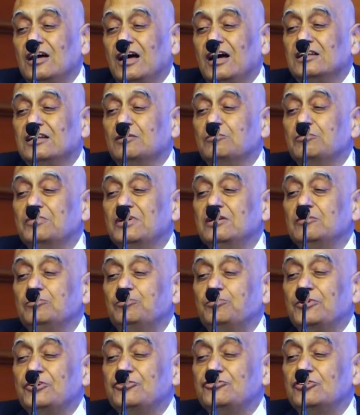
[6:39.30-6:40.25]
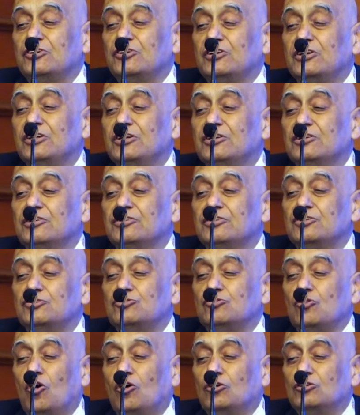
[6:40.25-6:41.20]
and the mean pressure gradient
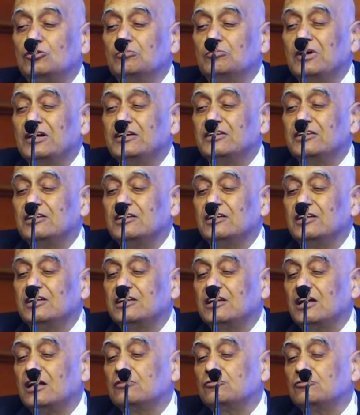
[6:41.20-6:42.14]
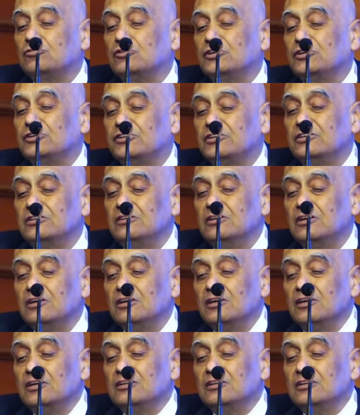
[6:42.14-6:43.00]
is automatically calculated.